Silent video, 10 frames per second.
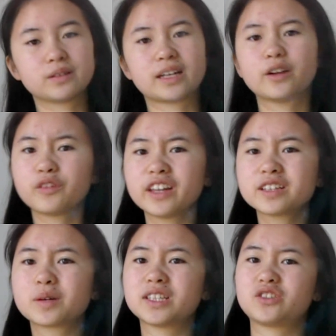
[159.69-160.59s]
and I find
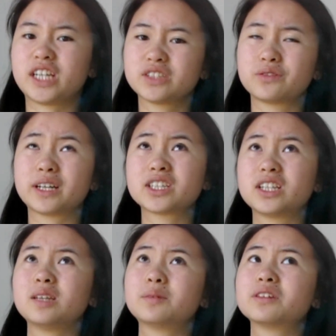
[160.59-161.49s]
this quite stressful
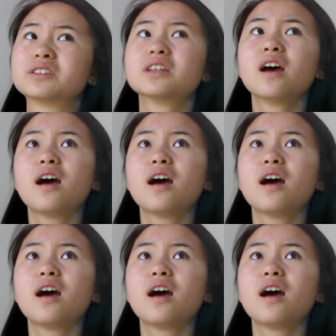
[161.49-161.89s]
actually, because